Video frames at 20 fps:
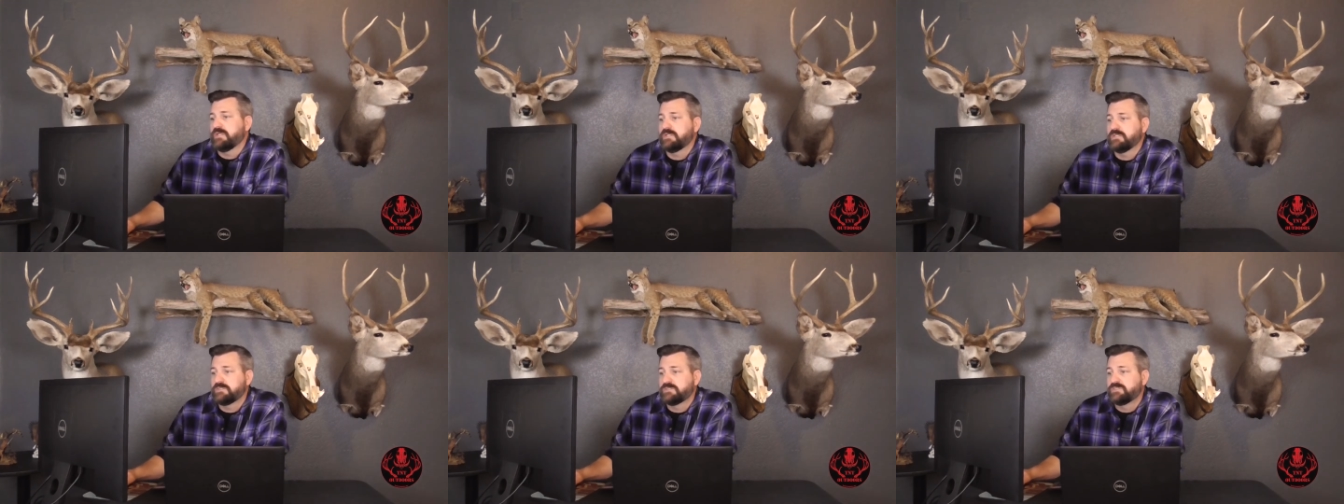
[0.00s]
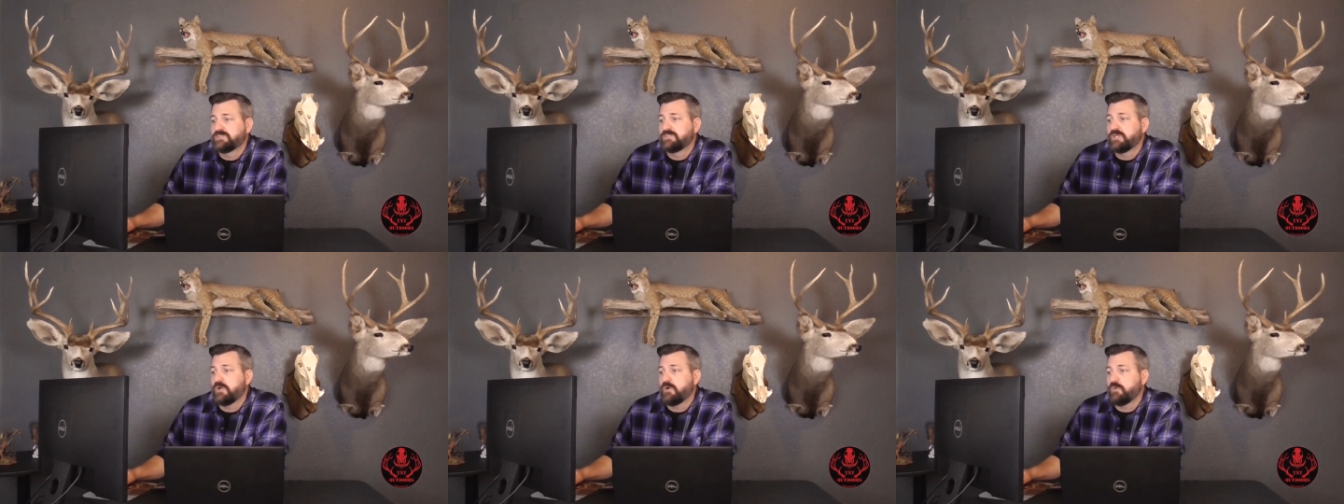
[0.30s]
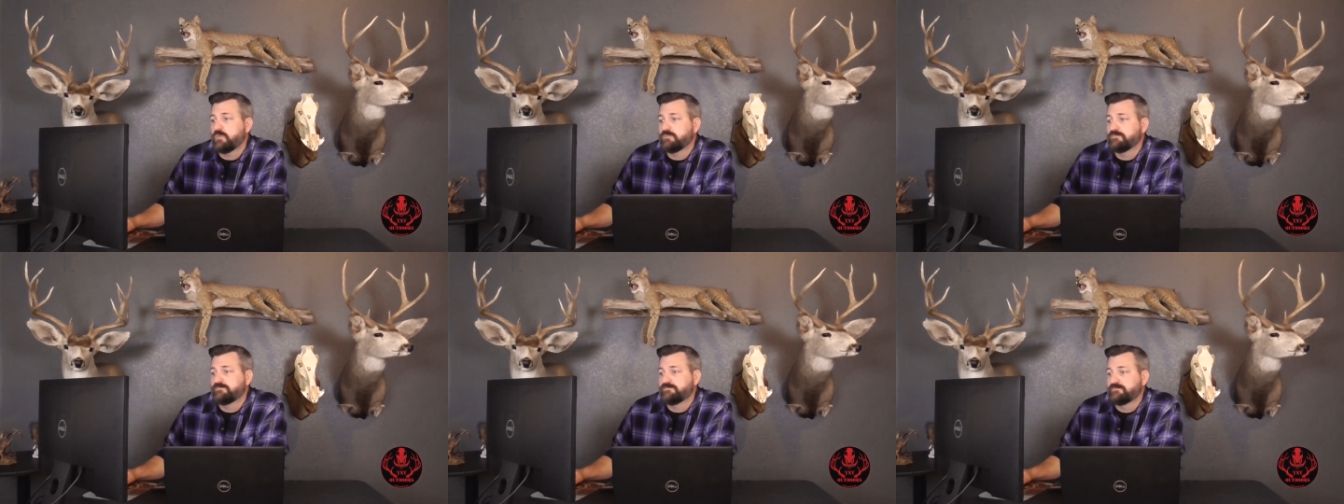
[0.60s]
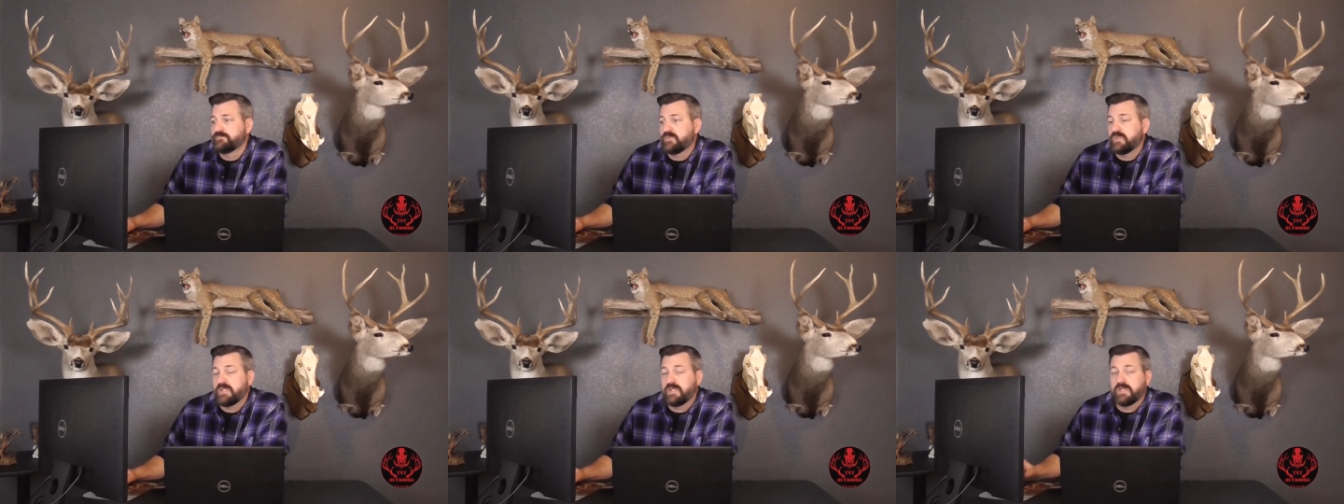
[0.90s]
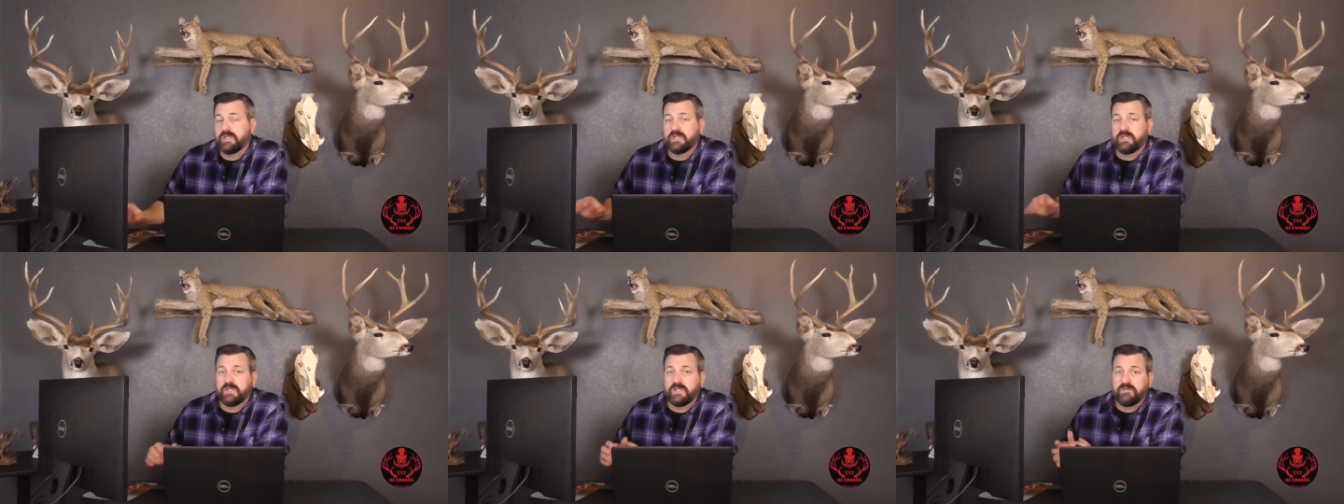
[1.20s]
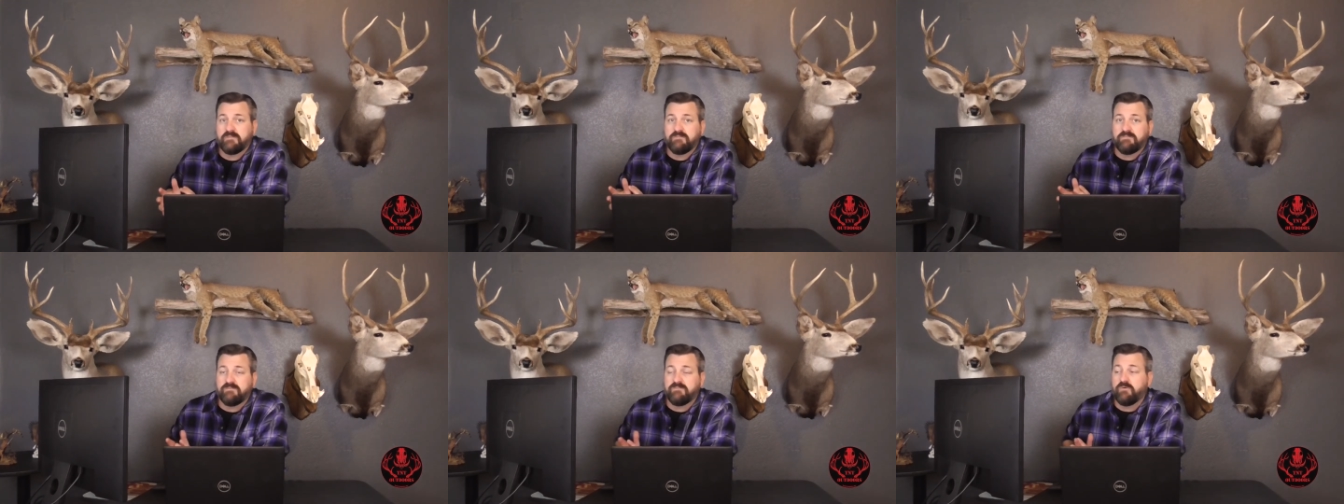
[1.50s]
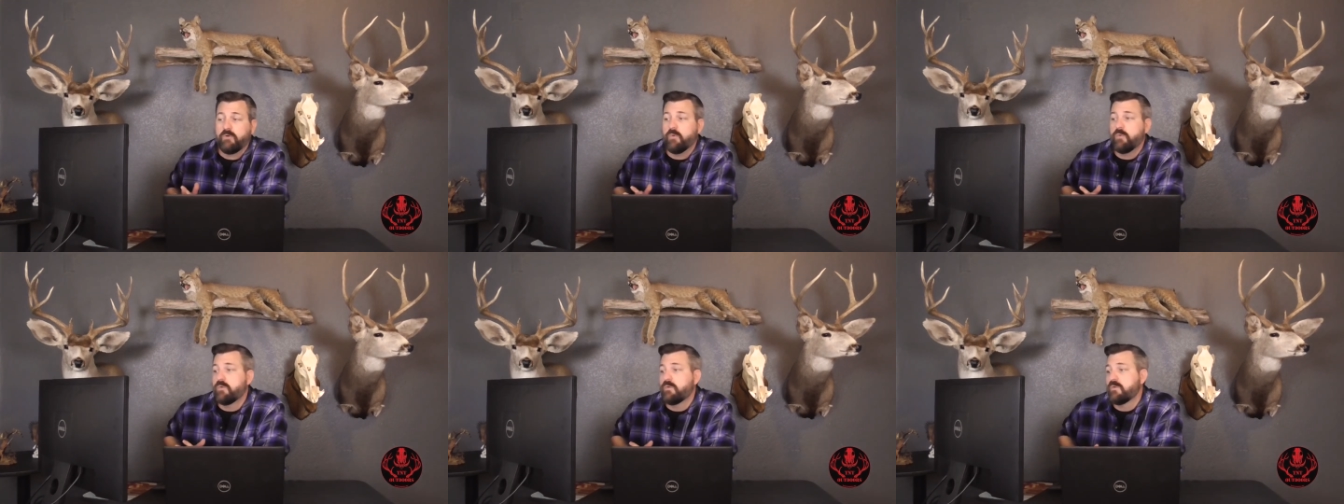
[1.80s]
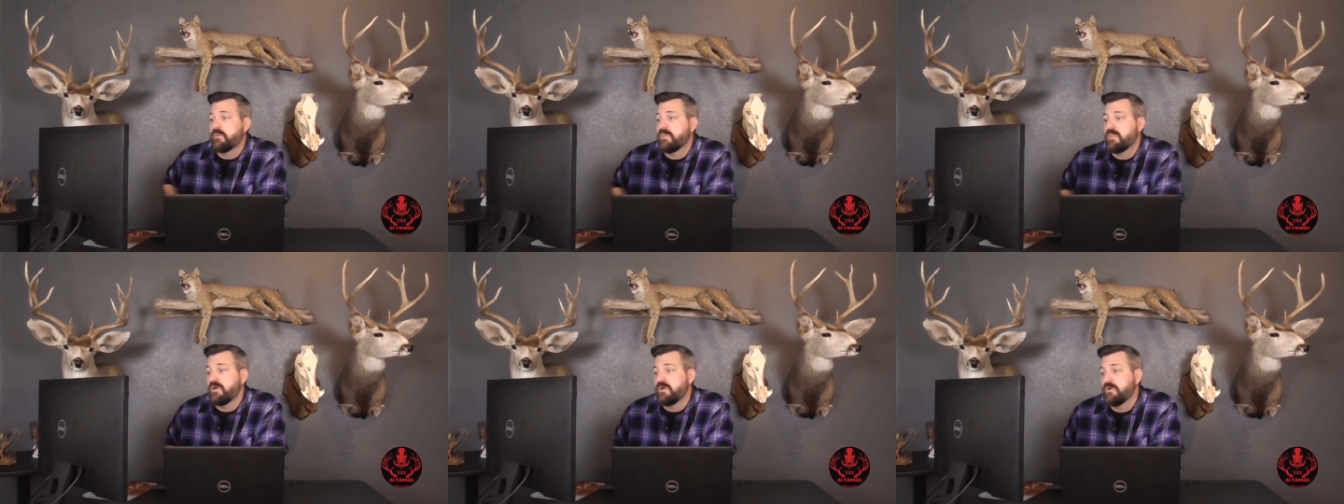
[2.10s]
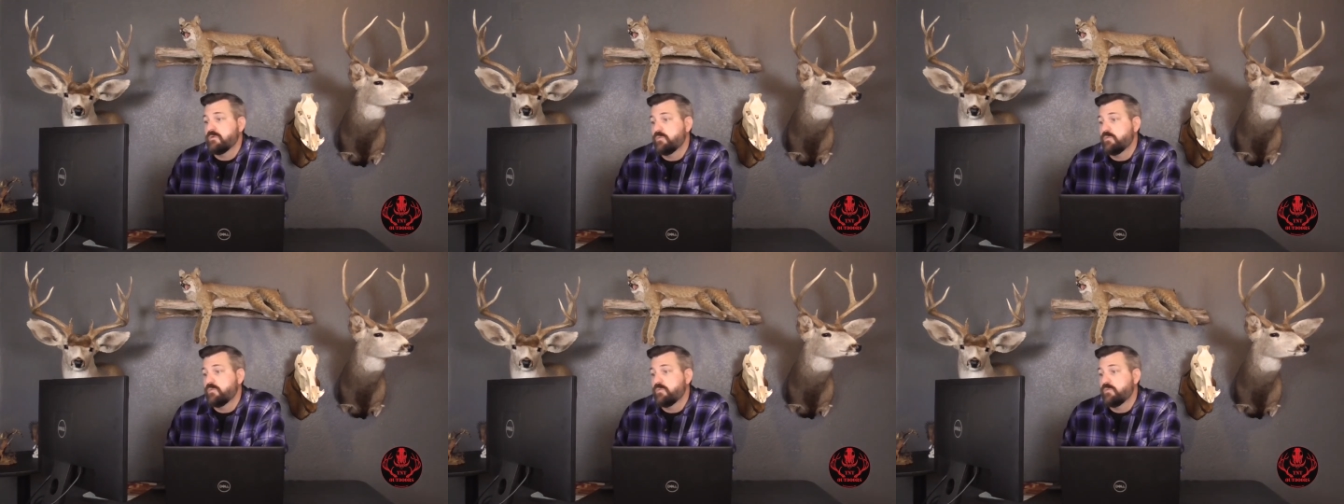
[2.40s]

So, for the